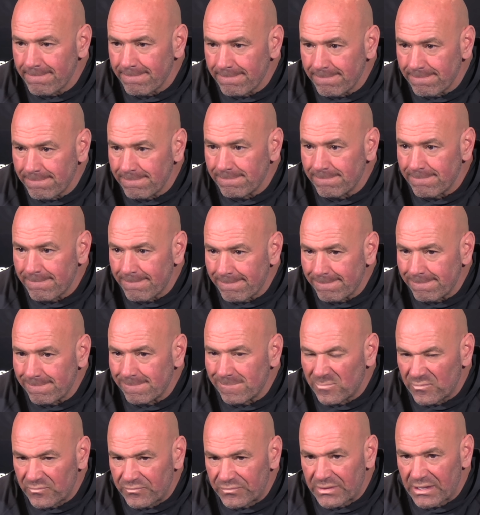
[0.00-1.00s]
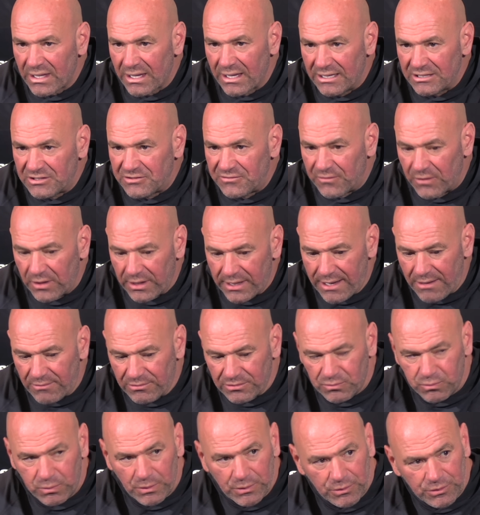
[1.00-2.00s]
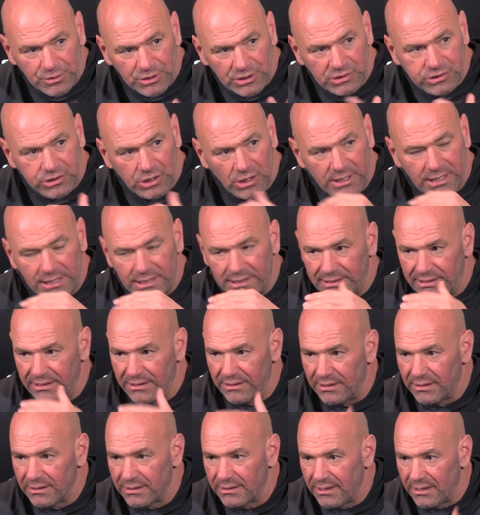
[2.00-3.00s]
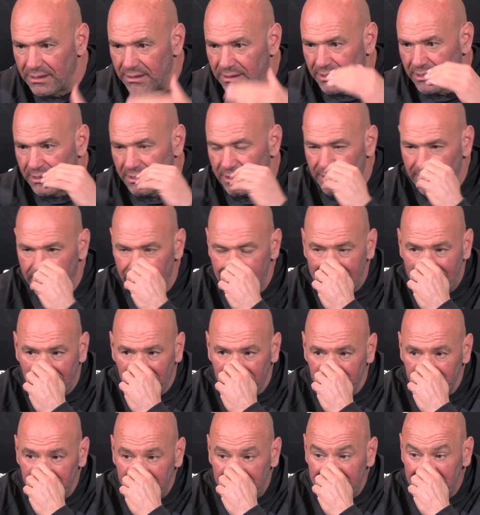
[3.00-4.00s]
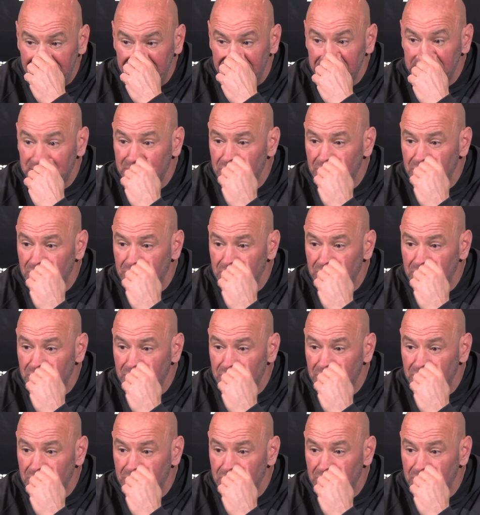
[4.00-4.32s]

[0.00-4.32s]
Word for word: you have him on the scorecards winning? It's funny. I was. We were just looking at the at how the media had